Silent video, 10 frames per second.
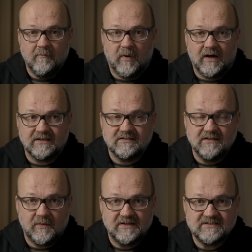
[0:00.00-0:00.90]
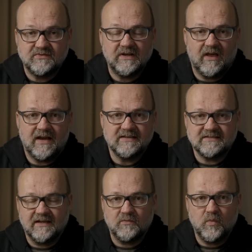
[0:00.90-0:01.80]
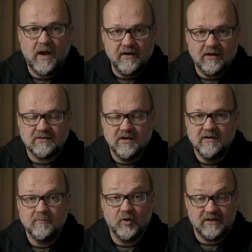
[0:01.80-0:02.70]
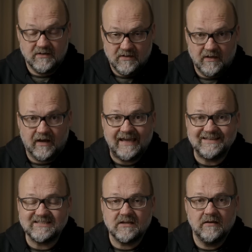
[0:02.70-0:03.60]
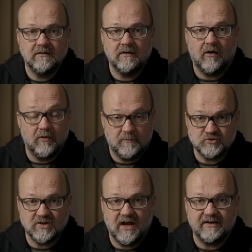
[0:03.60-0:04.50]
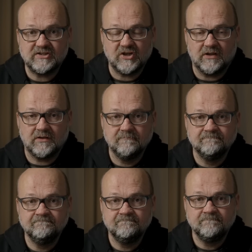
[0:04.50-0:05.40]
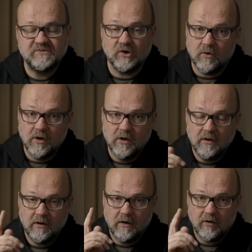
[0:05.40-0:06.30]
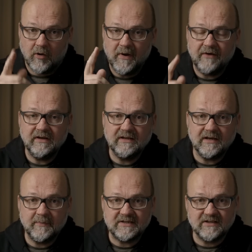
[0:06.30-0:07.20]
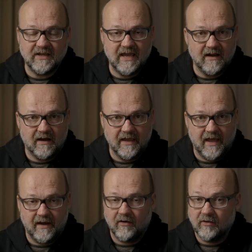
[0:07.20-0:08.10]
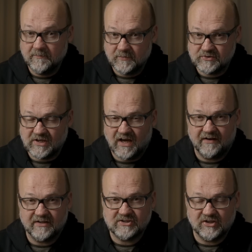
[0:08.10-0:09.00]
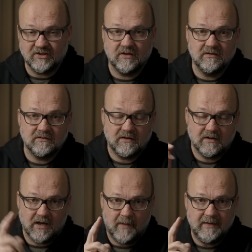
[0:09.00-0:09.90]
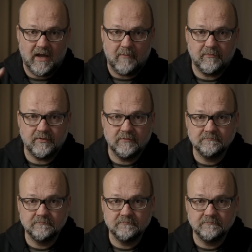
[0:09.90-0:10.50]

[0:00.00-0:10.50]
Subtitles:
but now I just realized that why not put it against Olympus high-res shot? So, comparing Gigapixel AI and Olympus high-res shot coming up.